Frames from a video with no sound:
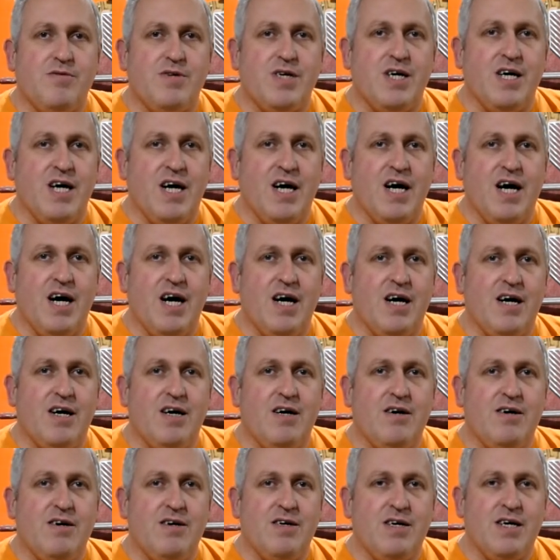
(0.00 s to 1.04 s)

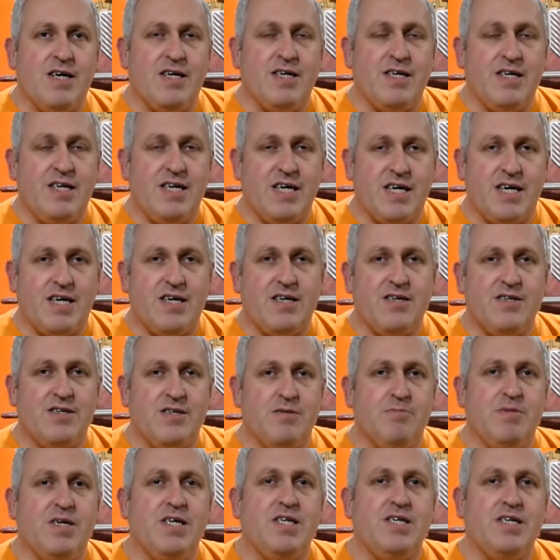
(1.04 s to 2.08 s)
And Nick
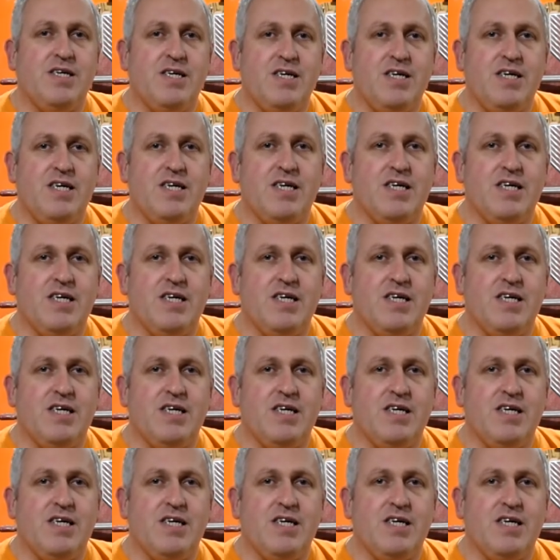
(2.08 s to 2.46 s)
Zametti